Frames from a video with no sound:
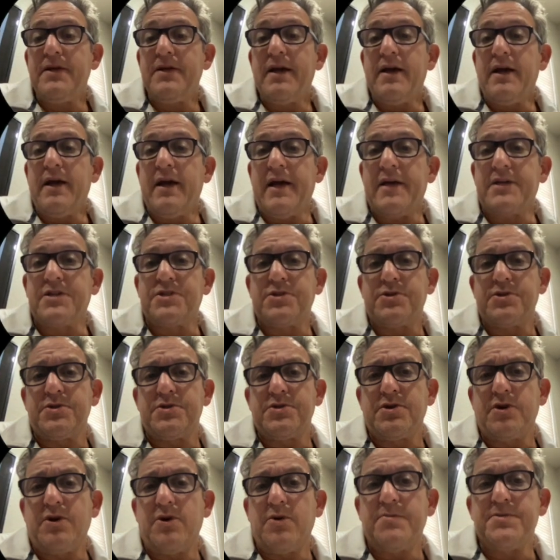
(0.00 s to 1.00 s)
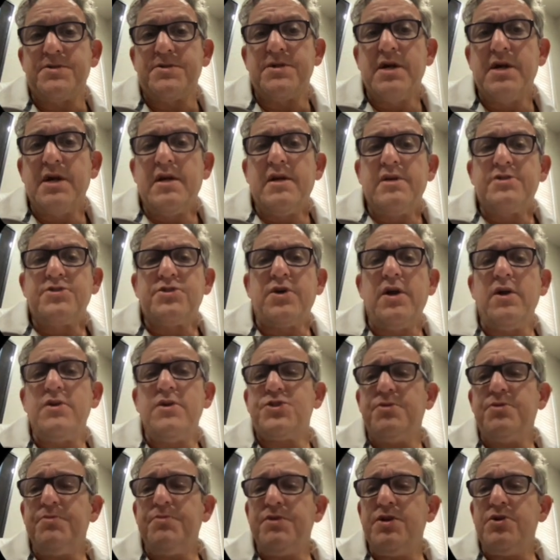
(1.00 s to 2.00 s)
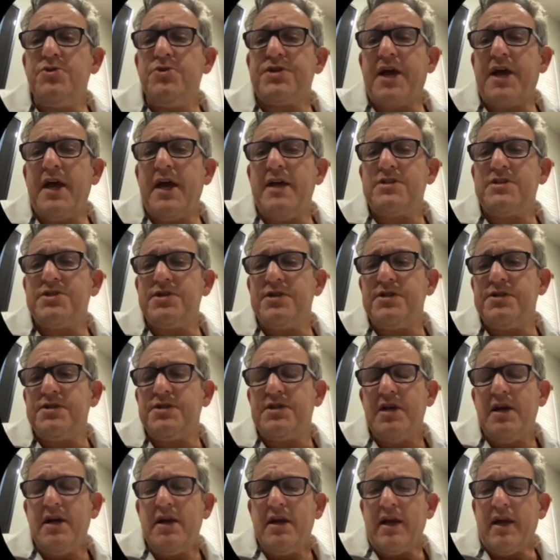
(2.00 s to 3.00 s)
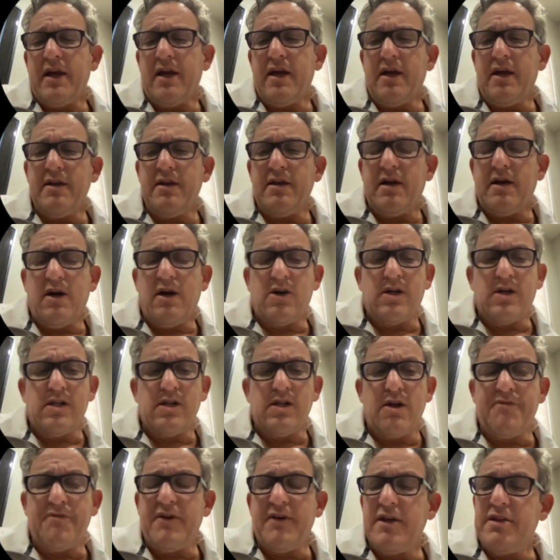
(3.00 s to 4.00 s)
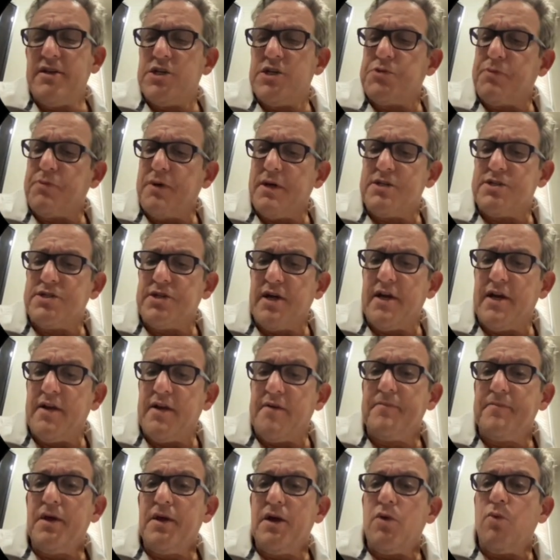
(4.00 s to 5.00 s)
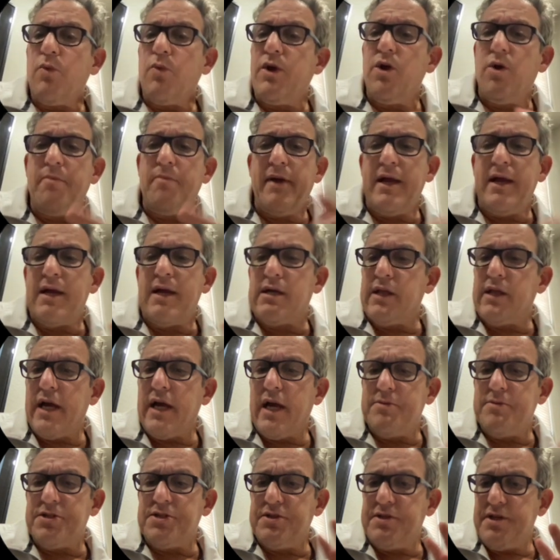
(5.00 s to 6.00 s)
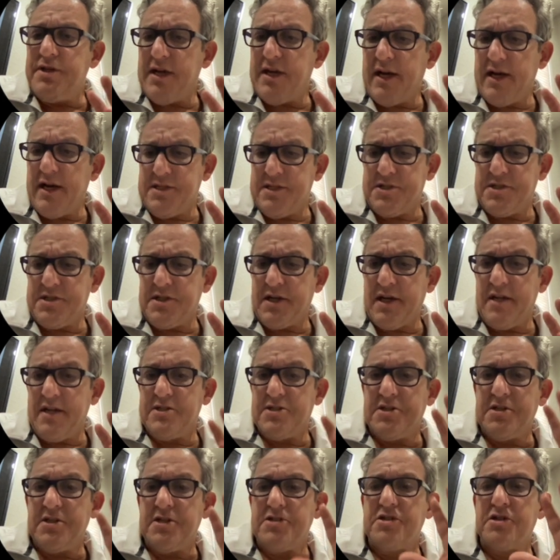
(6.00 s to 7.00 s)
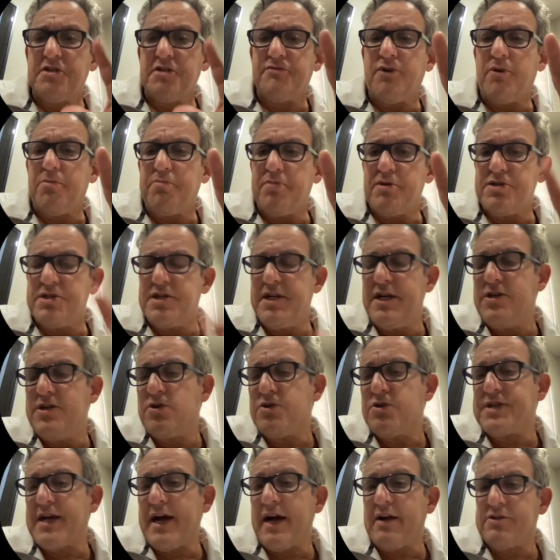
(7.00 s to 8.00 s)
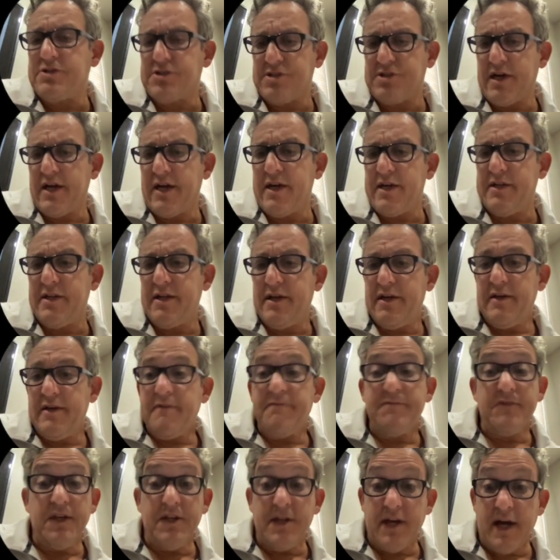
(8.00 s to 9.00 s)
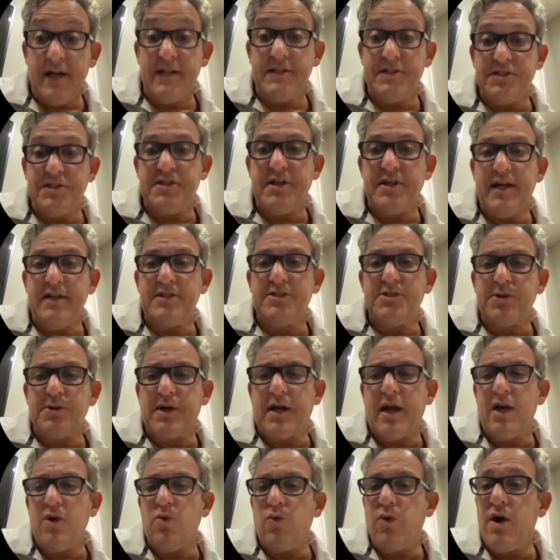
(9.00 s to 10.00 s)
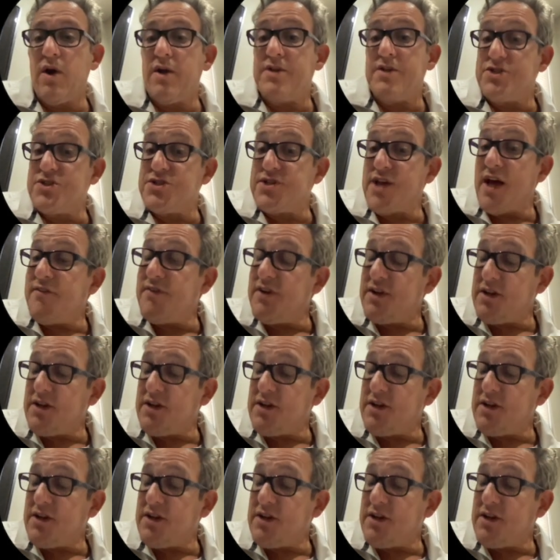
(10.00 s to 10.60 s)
exosomes. So here's some use cases, and I'll clarify this by saying we don't make claims in the United States. This is for procedures outside the United States, okay? We're in 7